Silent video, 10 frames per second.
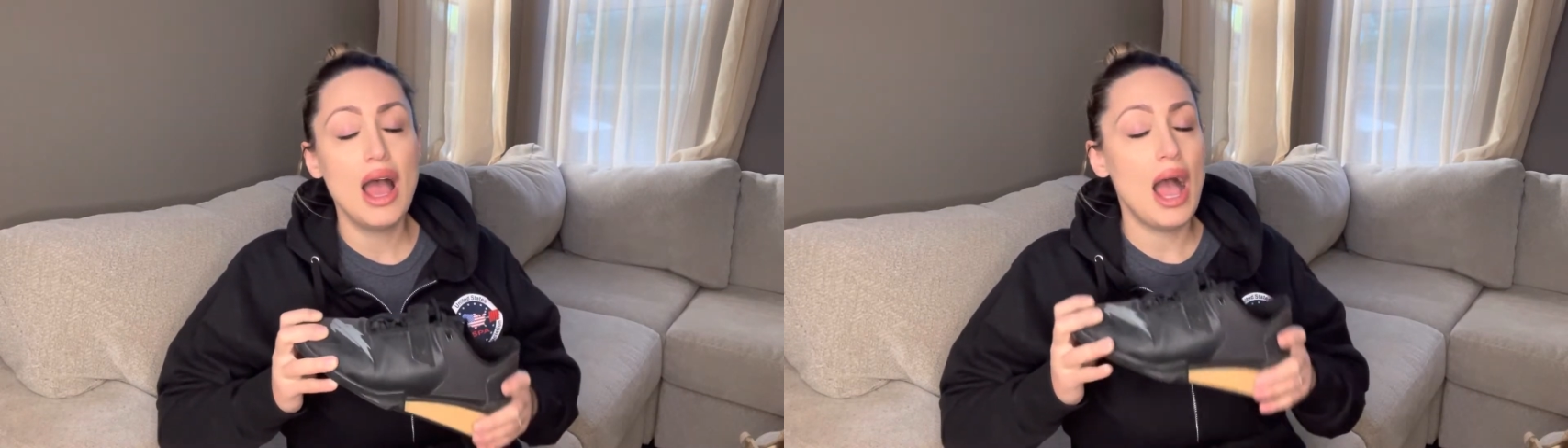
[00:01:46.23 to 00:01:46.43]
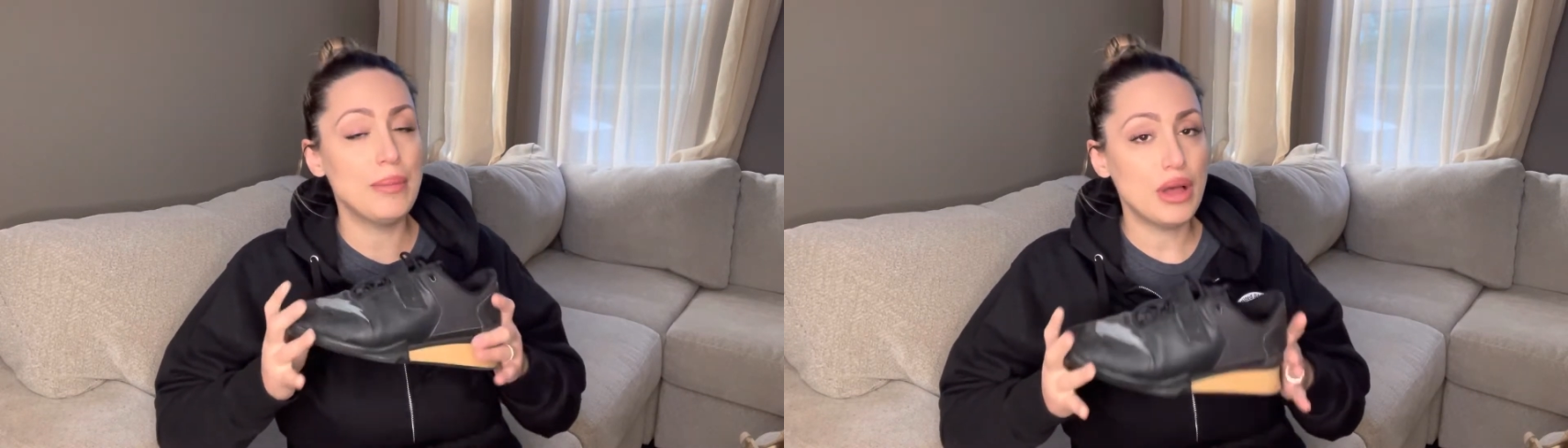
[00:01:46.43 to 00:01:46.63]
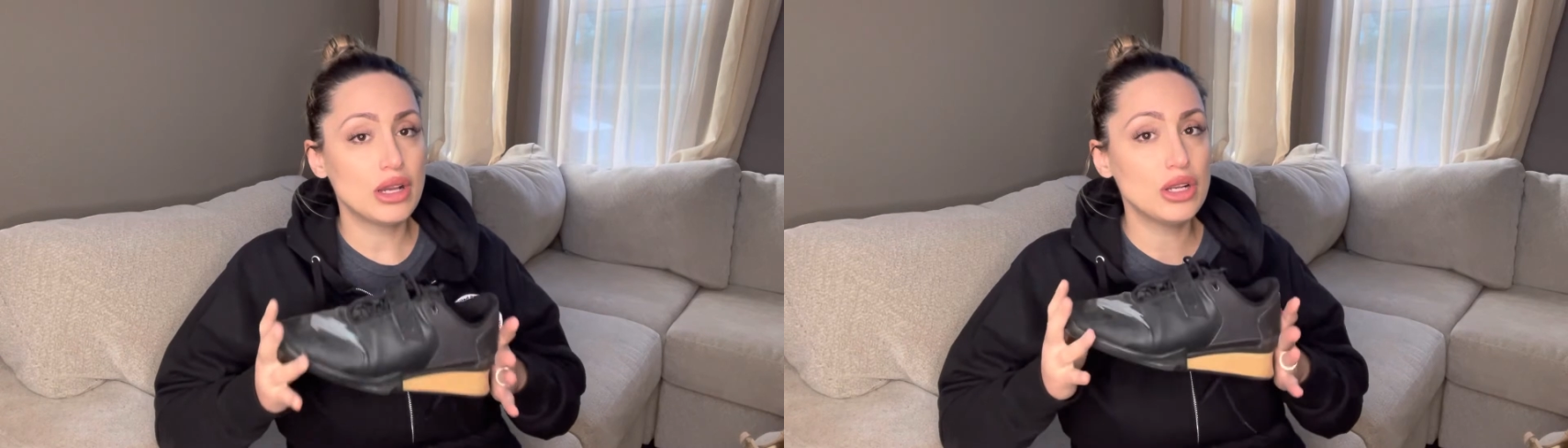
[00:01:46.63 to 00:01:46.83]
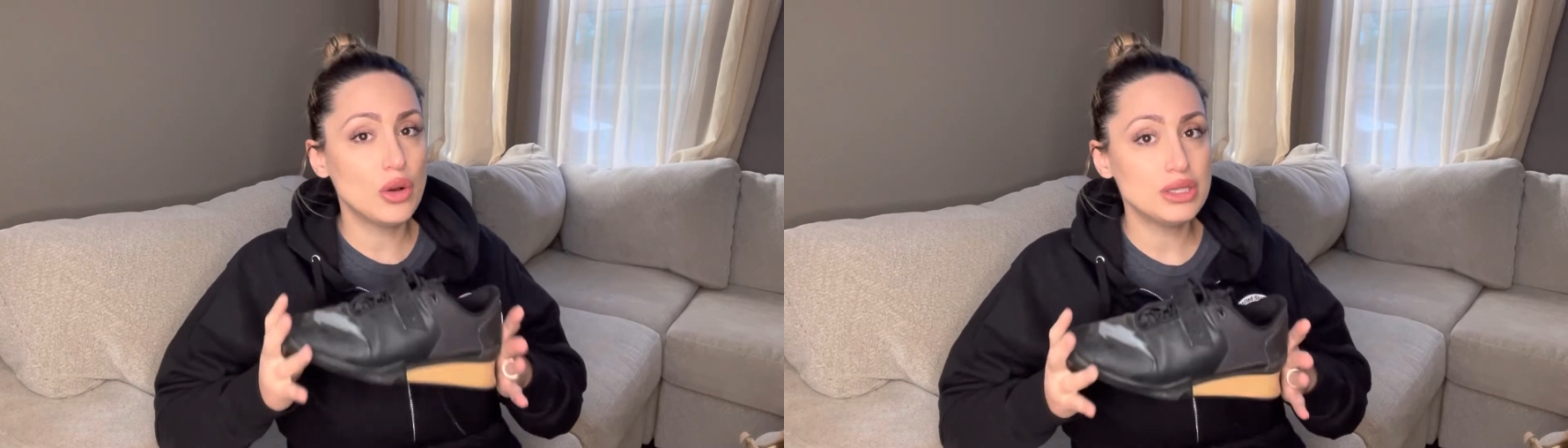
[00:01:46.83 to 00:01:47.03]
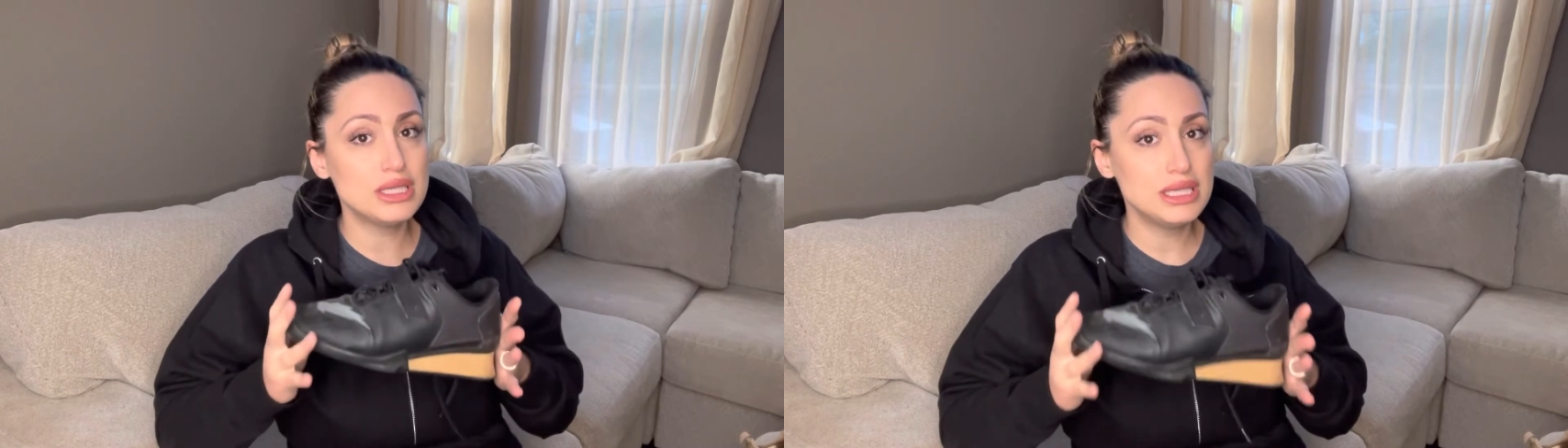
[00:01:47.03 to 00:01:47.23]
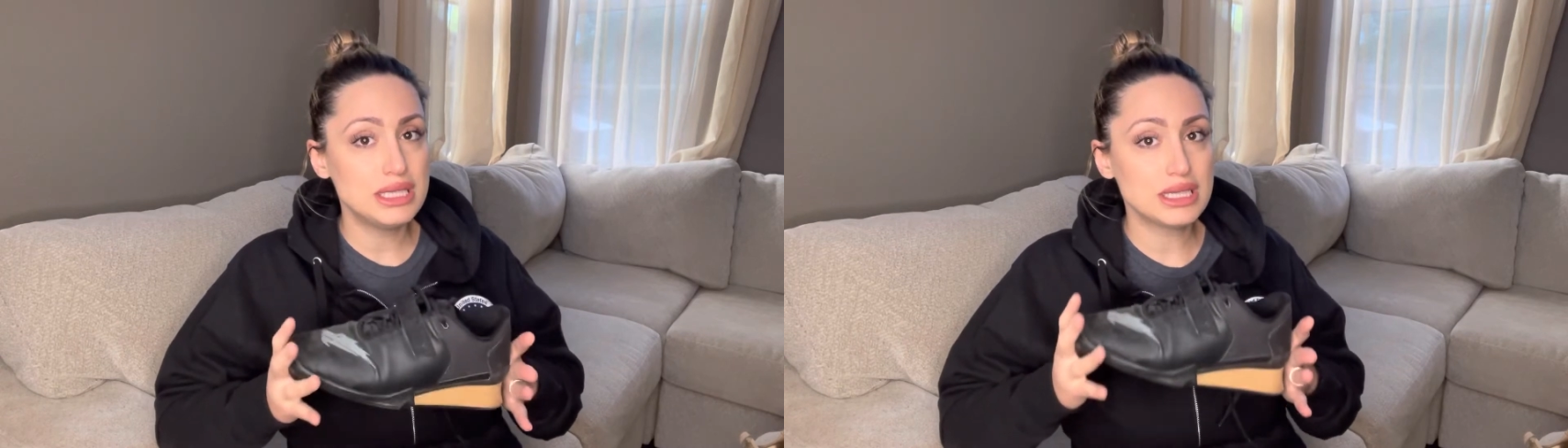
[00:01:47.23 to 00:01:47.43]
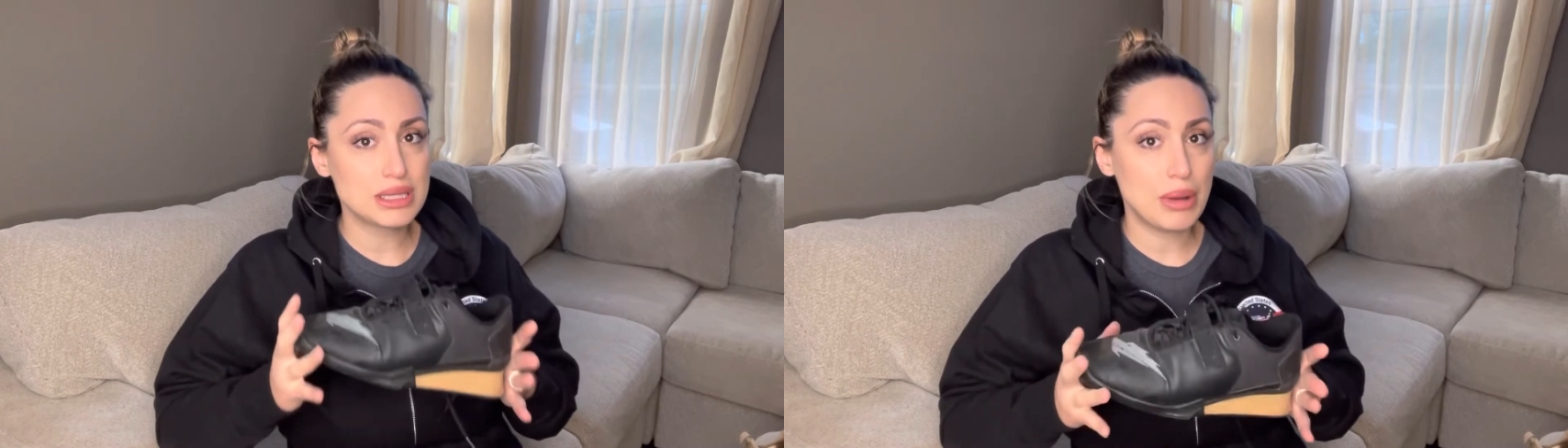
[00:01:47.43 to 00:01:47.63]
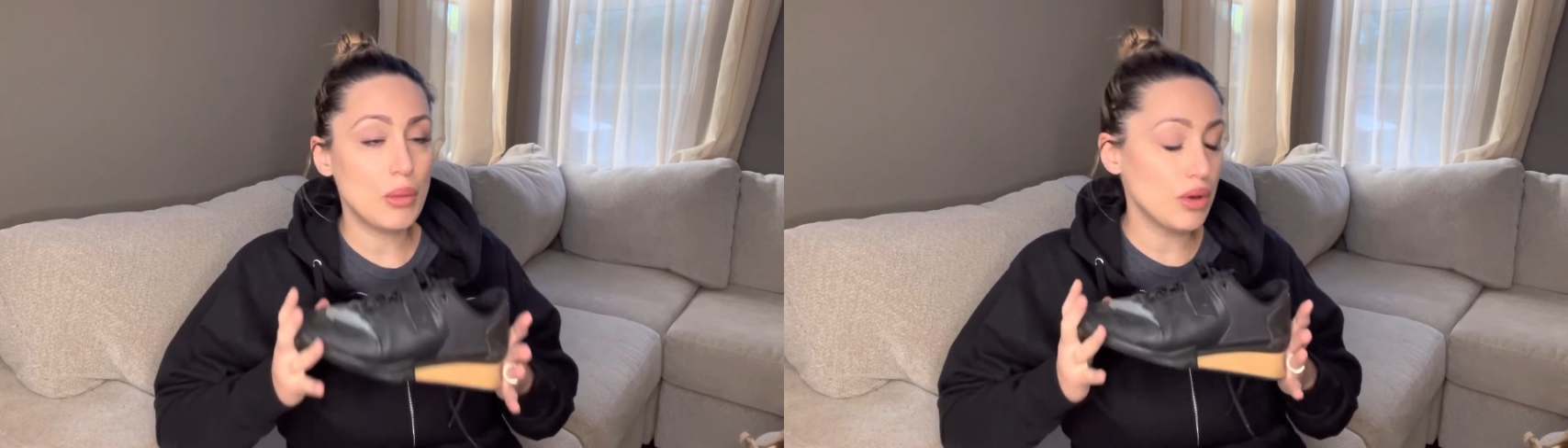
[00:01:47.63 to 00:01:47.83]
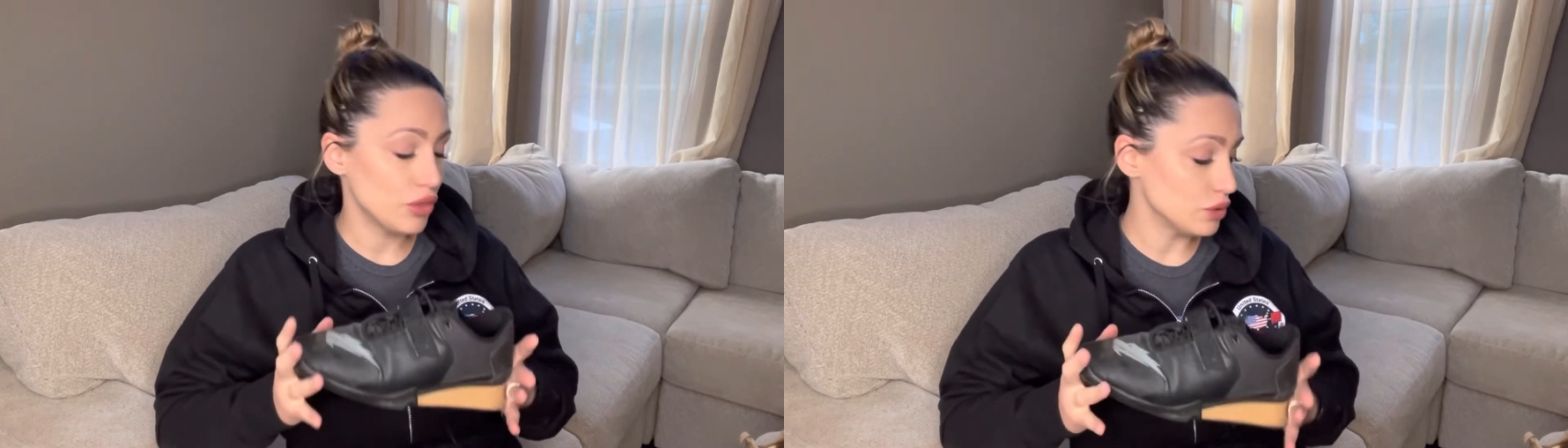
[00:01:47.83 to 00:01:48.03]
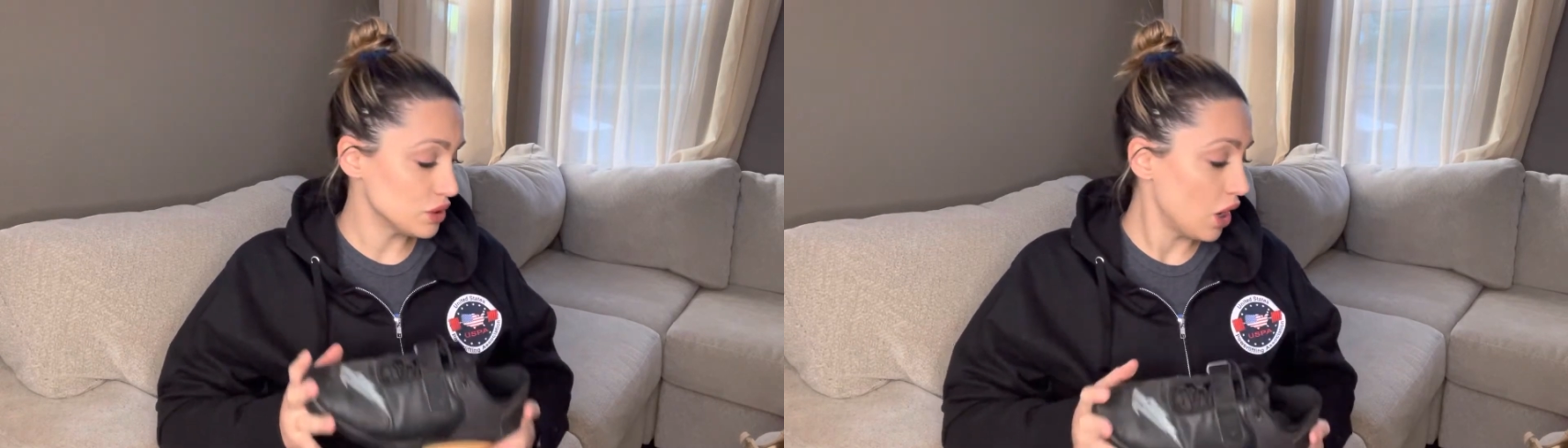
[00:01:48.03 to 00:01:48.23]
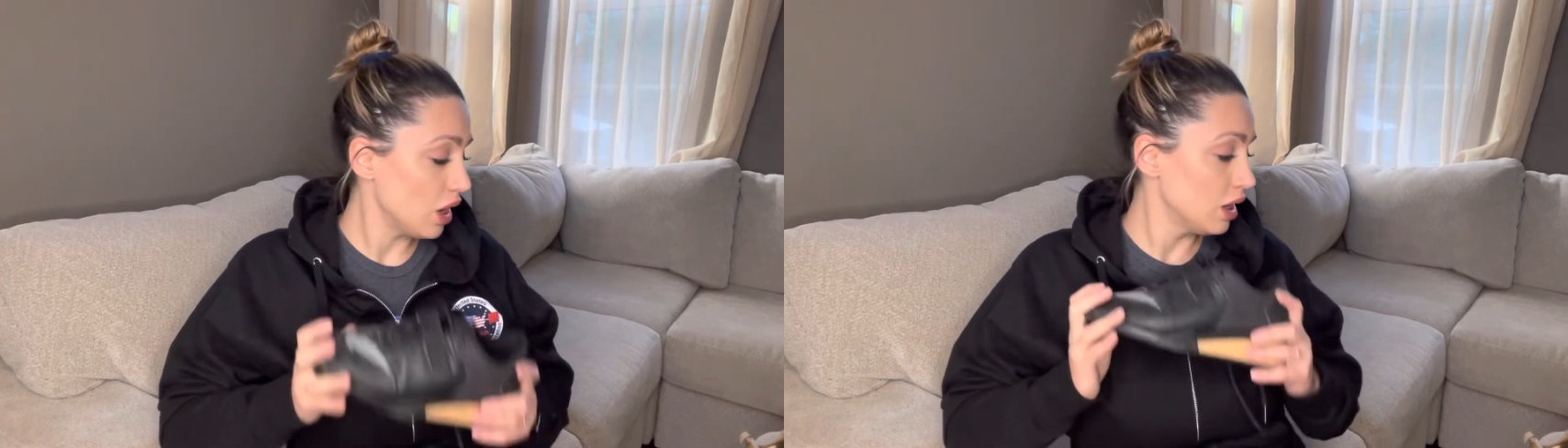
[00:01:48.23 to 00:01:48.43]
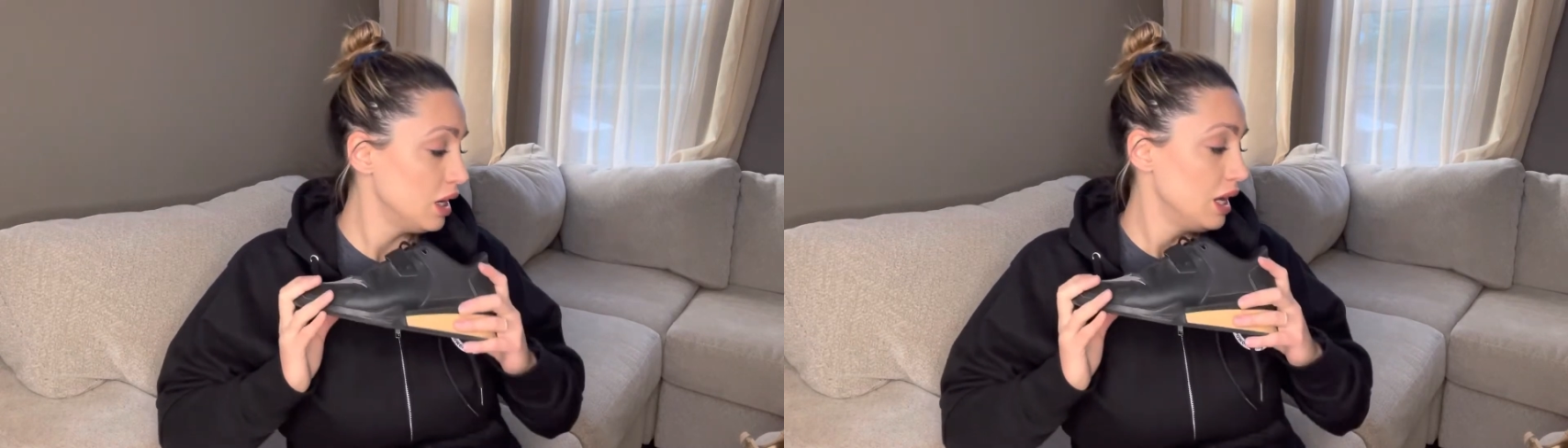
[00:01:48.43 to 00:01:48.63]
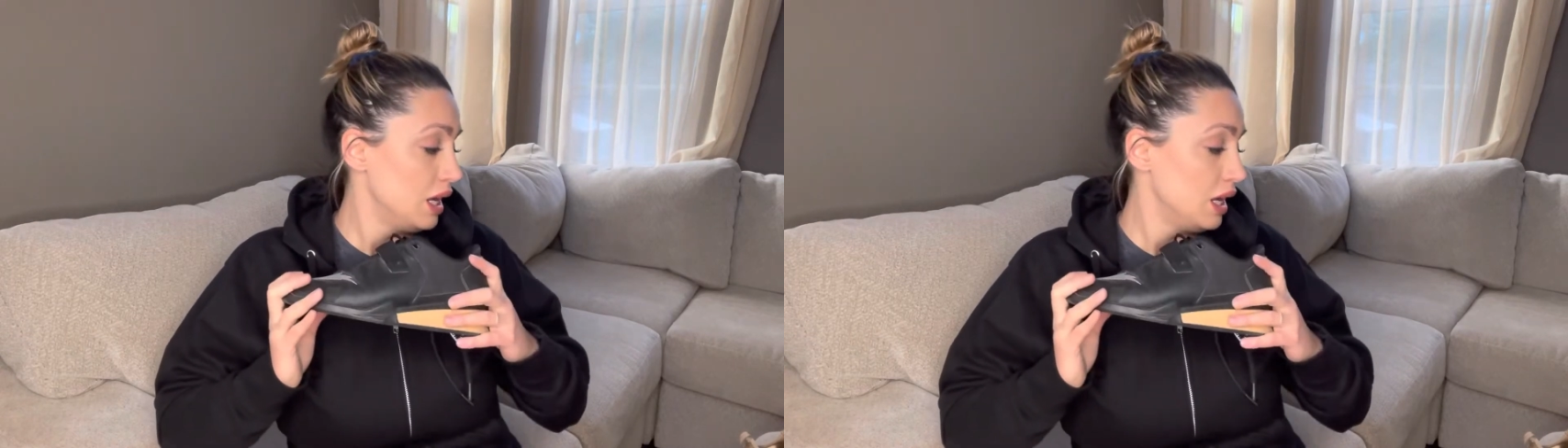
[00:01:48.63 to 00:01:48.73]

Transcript: I'm not gonna go into details about what those are.